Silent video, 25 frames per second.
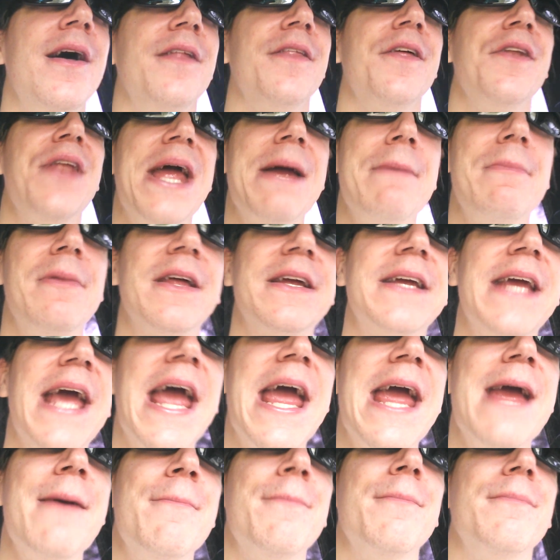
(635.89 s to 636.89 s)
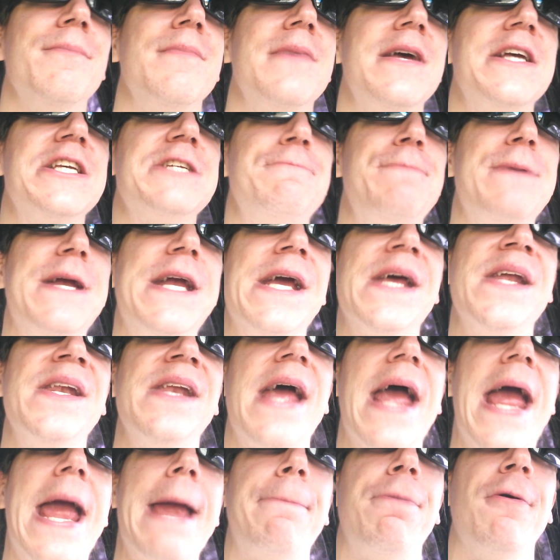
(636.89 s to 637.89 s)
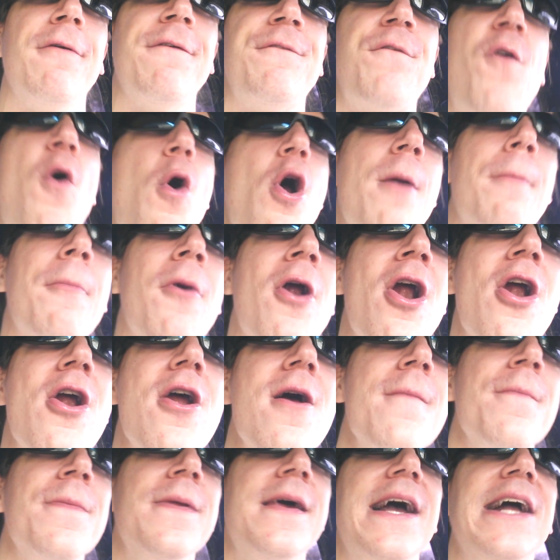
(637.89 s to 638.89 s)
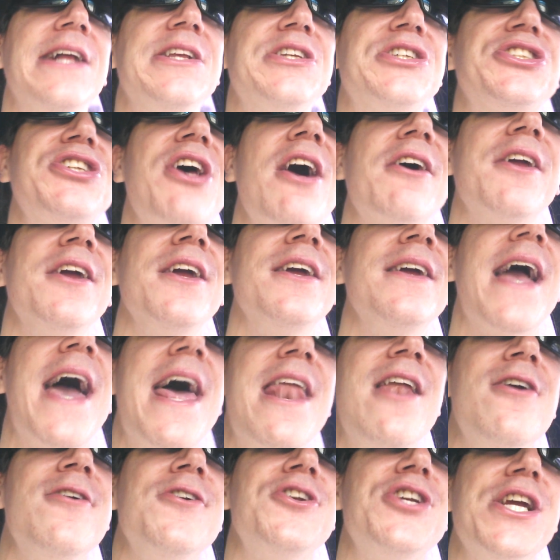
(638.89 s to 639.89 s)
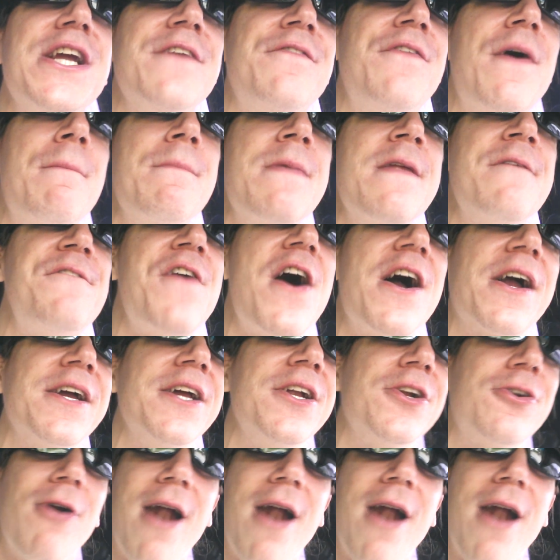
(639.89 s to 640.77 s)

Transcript: The name of the game is being a performer and sucking energy from the fucking